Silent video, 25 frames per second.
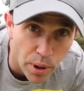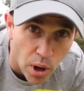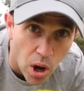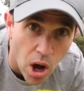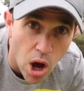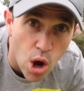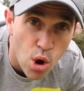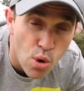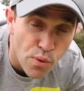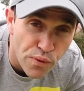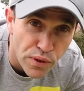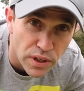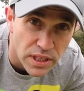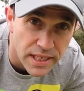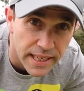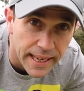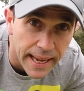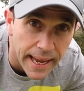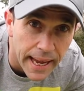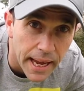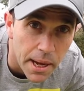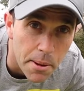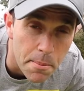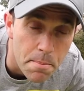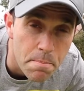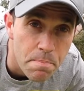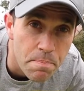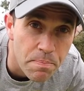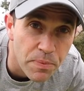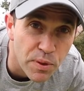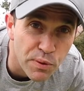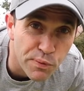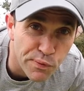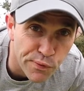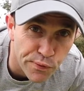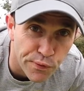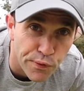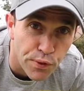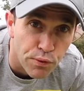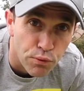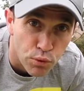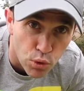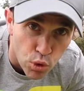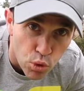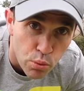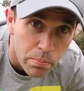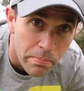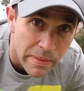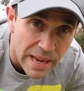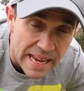put over to him
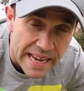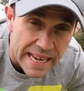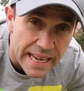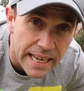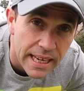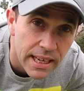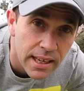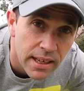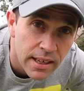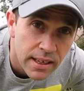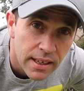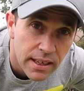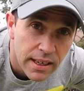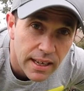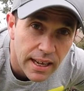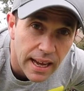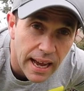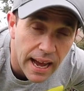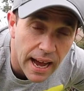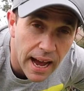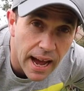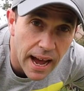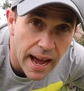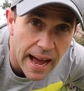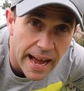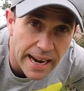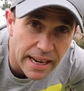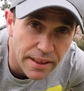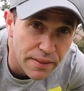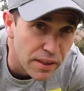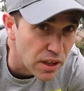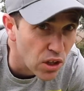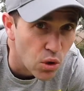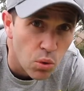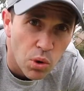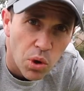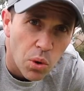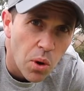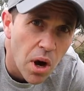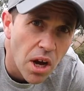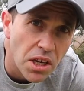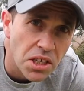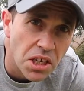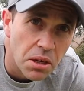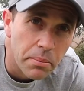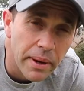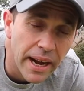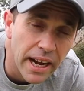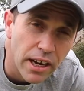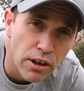through me, anything you want to
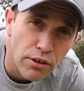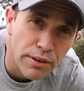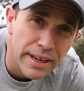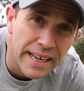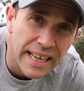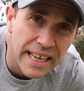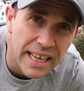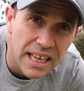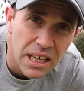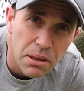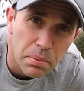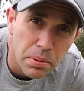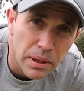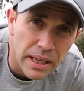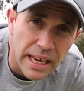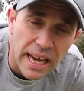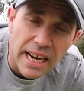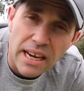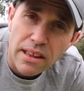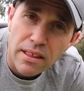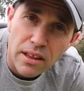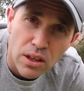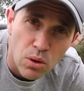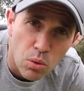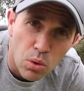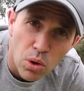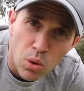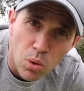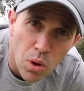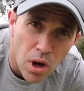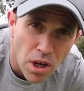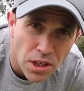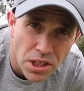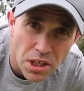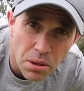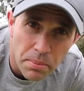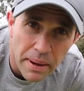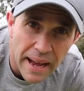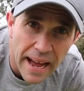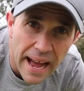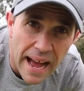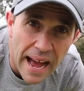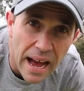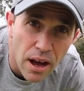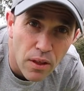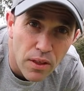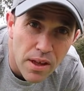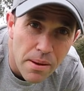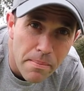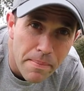ask about greenkeeping, anything you want to ask about
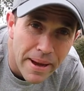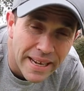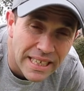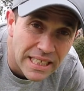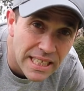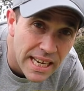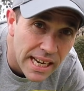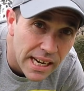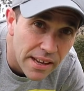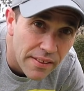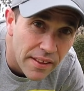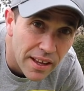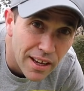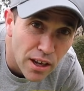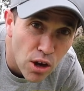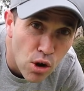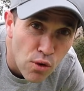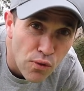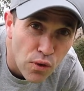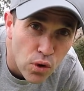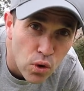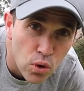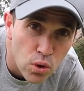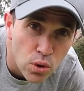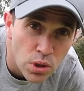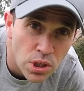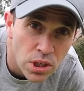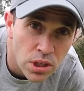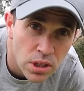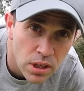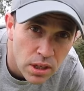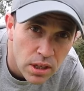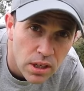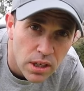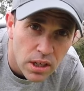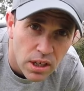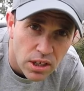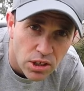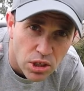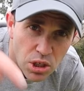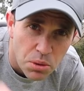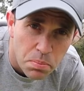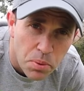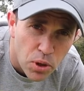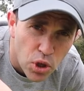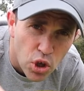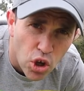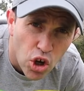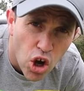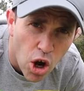how they're maintaining their golf course,
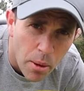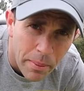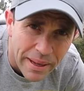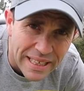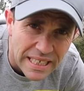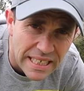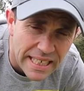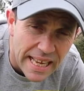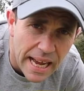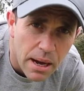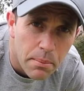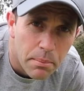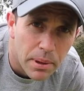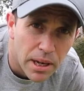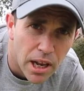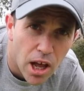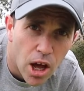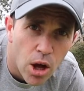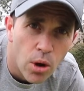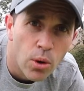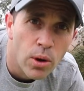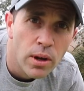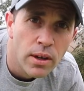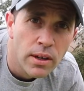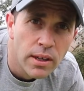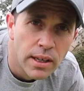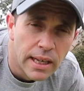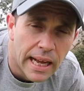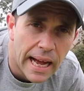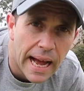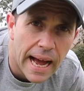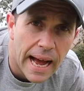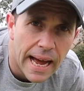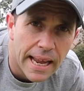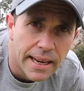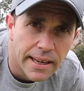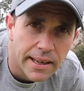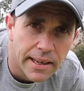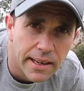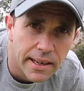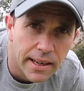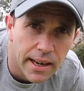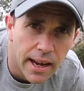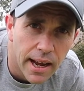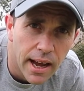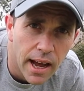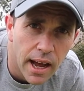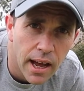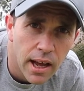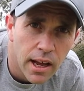just put your comments down below and
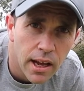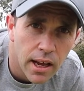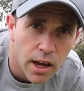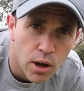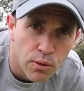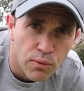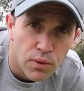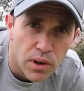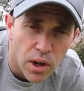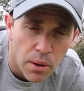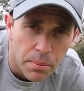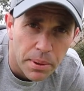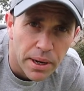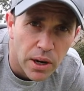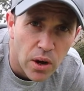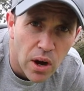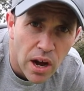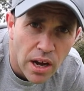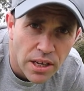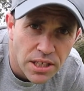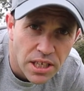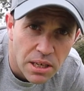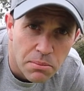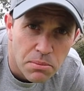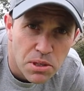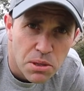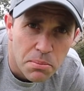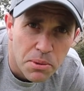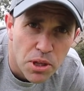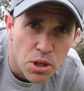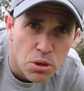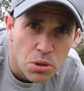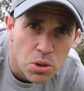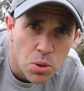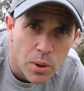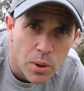hopefully I'll be able to ask him some of those